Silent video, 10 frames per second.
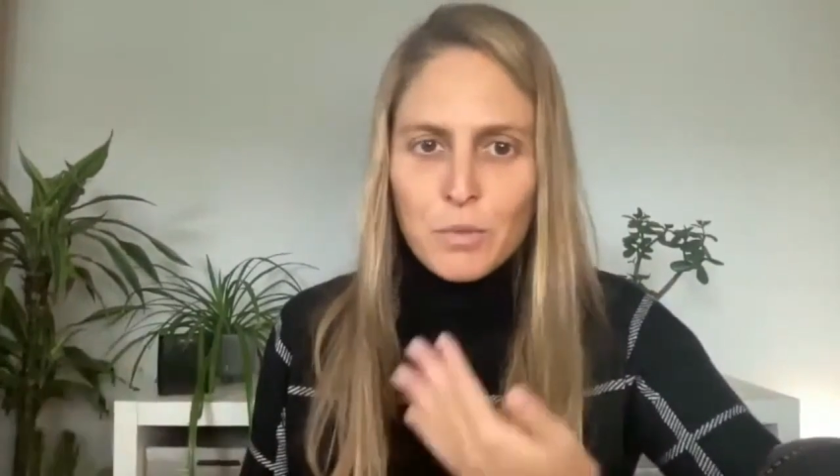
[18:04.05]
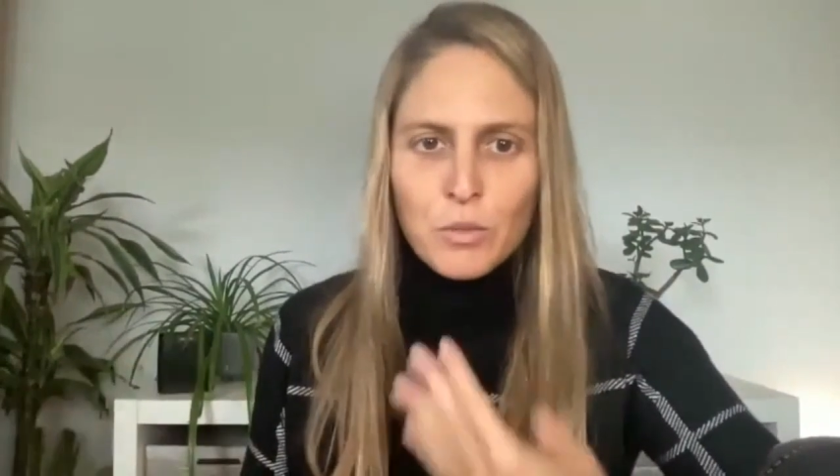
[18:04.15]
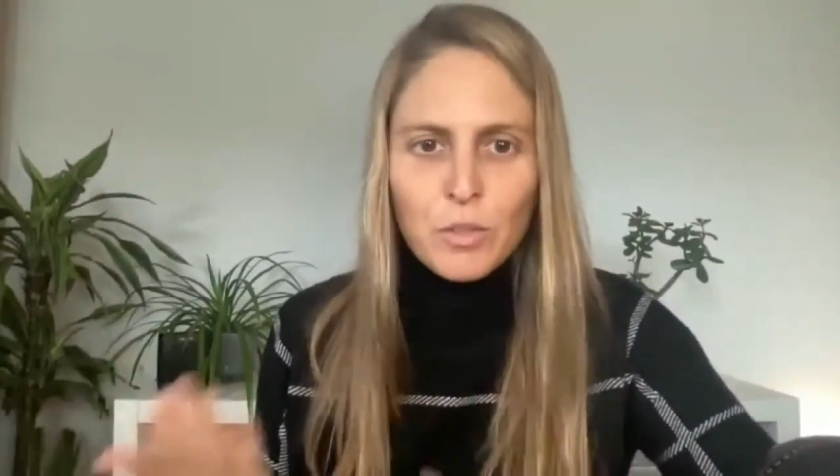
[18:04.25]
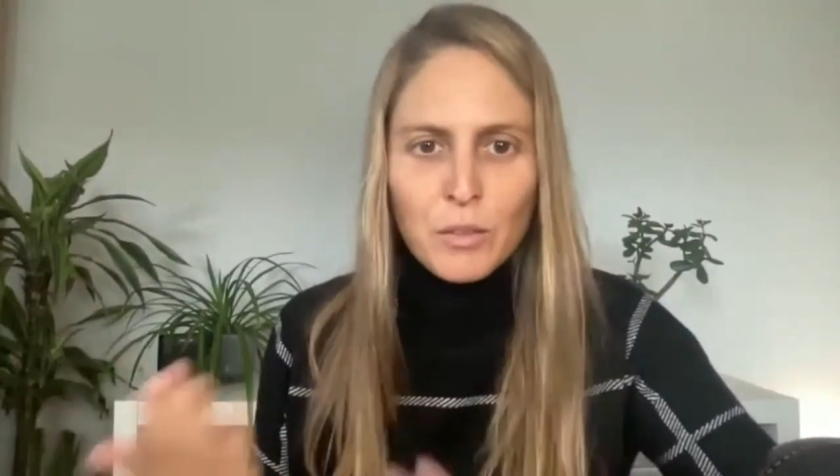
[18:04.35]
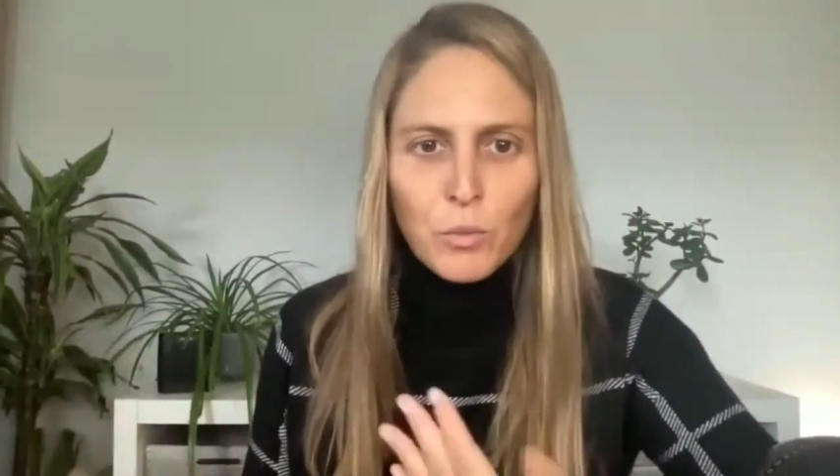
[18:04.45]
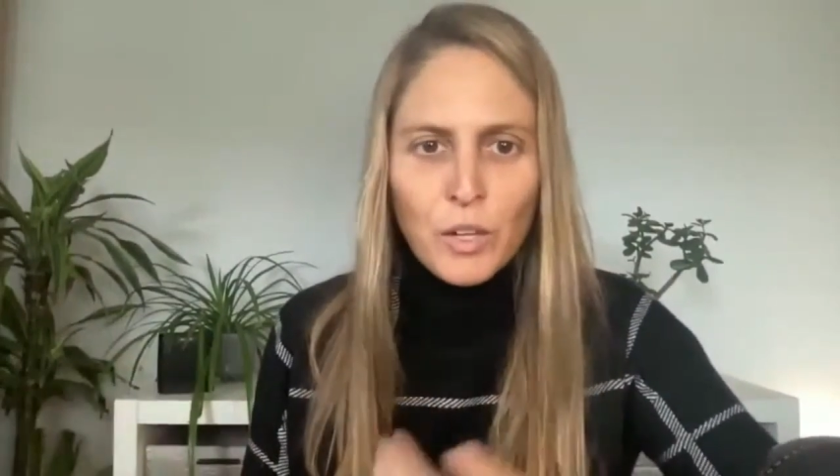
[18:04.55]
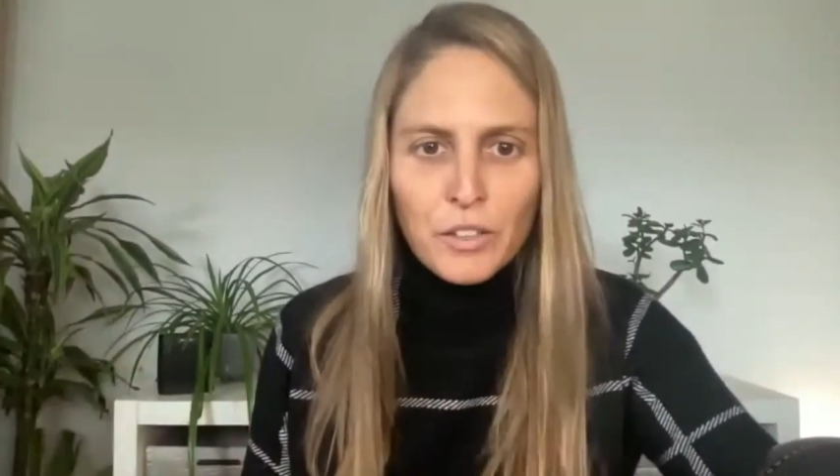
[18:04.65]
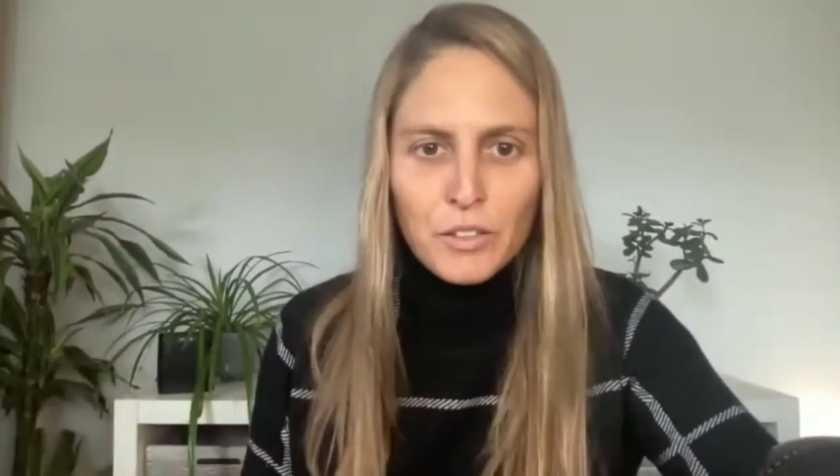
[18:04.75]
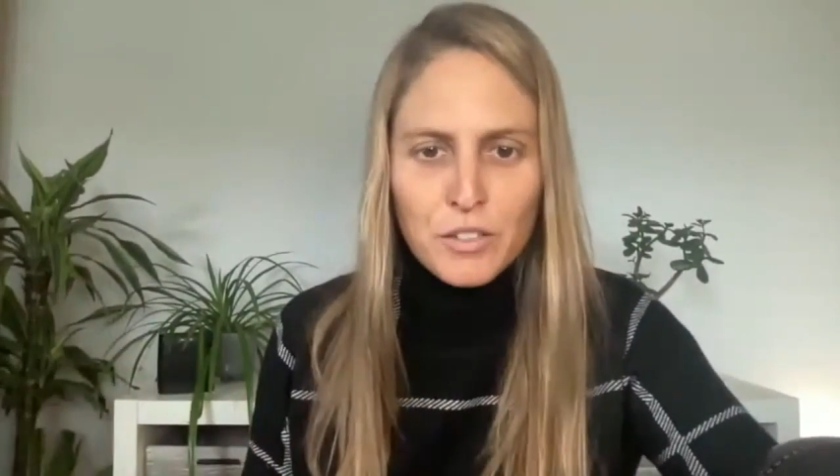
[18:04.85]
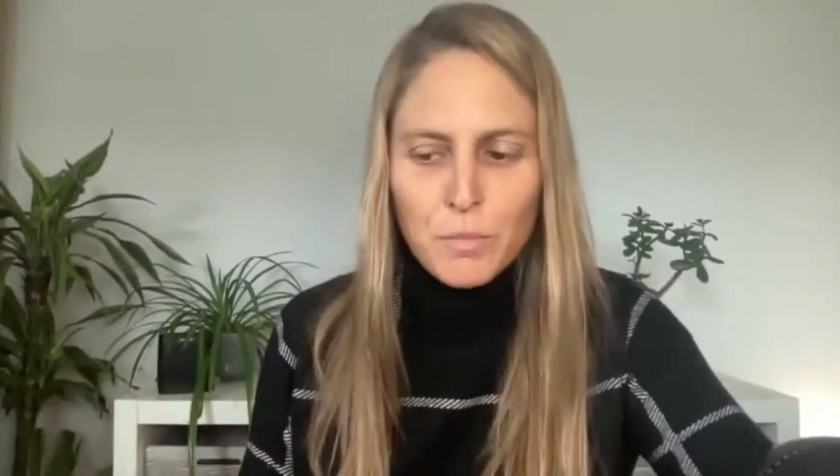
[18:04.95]
between what
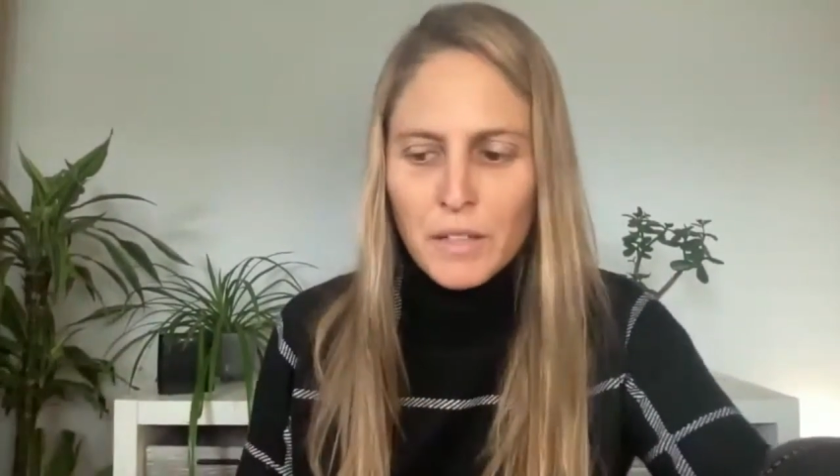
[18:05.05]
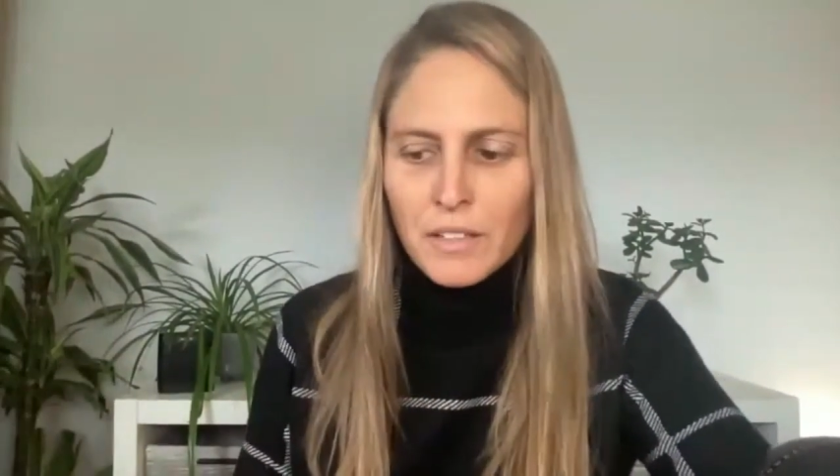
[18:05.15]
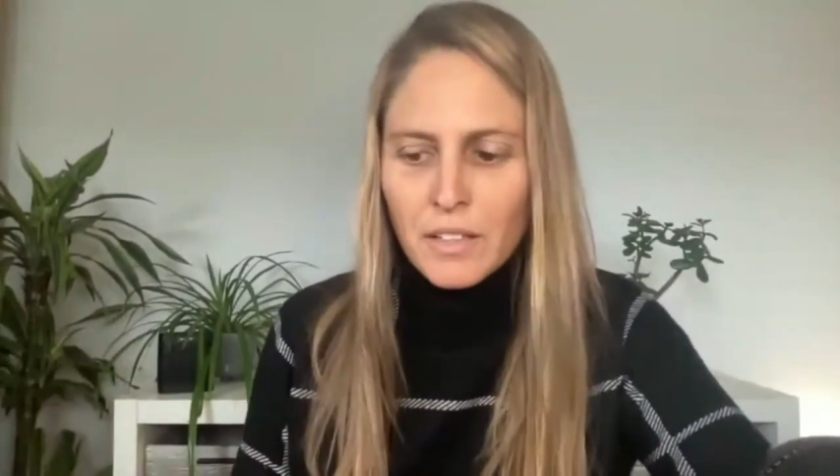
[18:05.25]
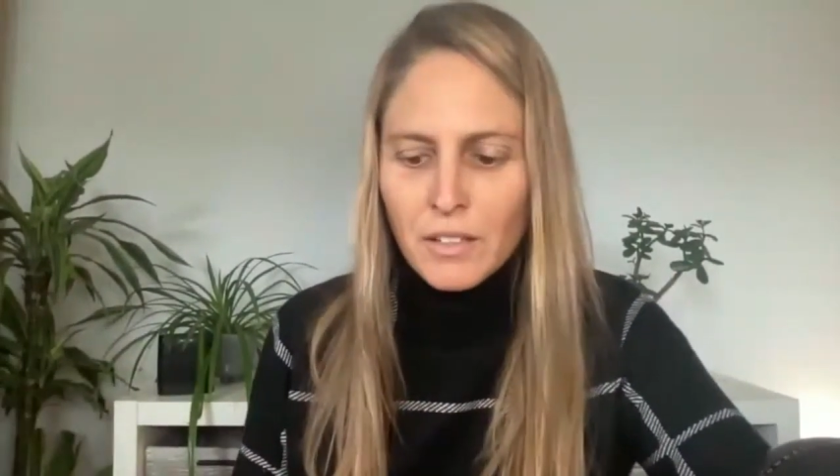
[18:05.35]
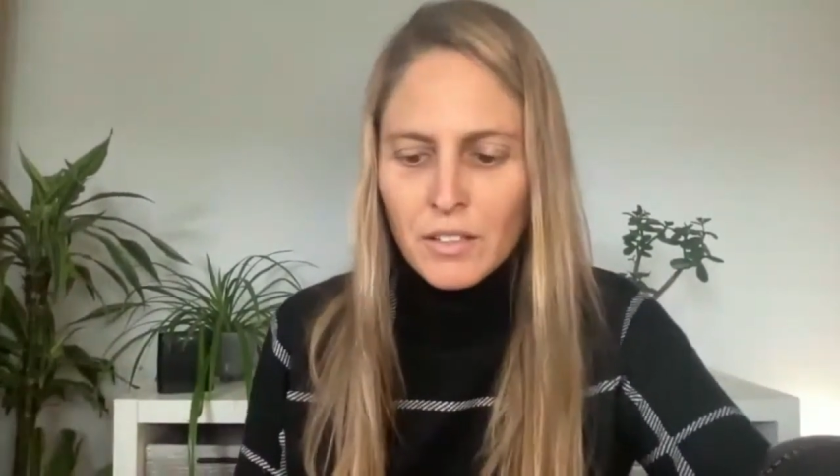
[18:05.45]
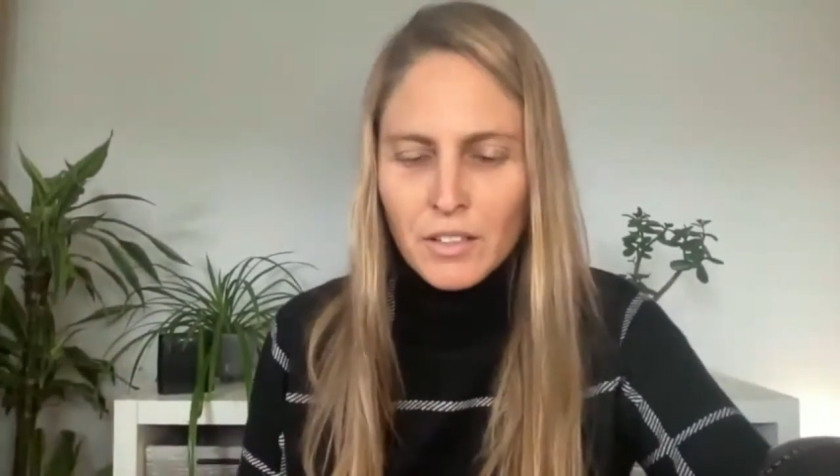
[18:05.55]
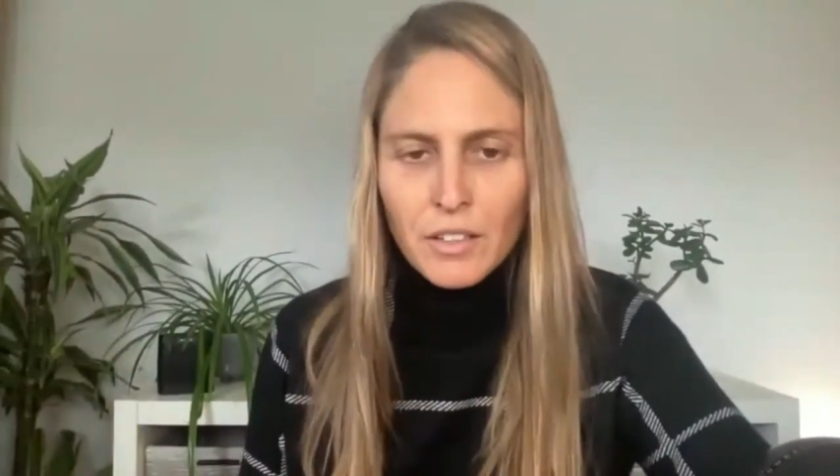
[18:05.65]
you're spending,